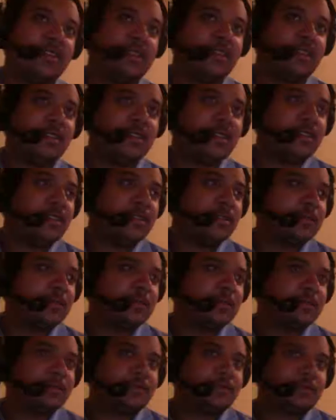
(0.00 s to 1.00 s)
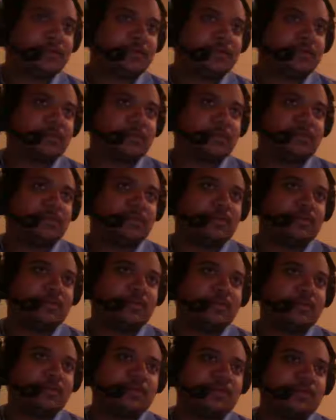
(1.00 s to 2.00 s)
What's up? What's up? Just
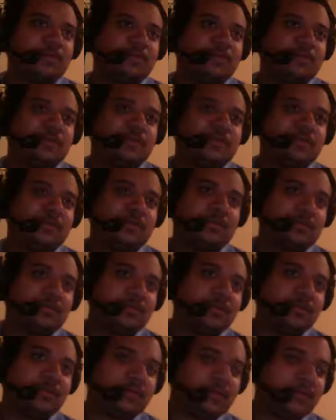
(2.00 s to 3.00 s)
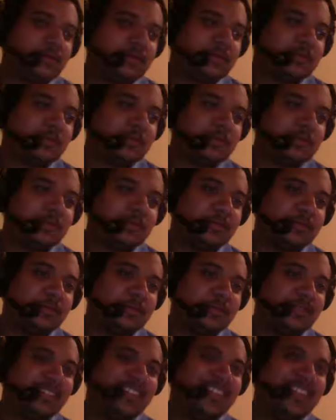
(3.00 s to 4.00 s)
trying to get through it.
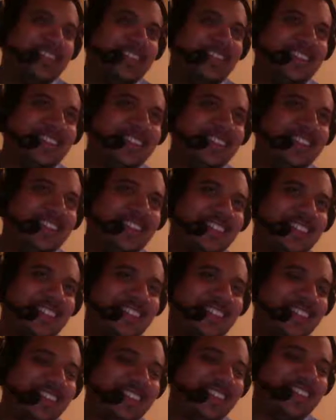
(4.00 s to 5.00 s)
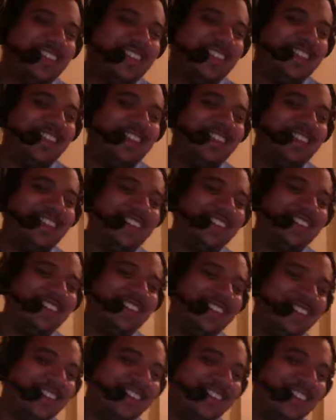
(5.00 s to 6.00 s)
Can't even get started like
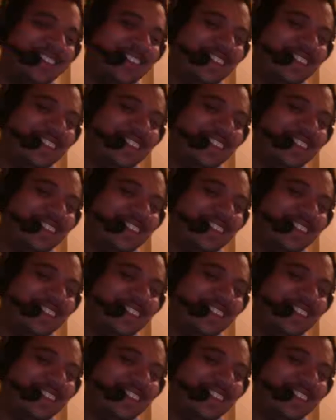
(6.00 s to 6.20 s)
usual, but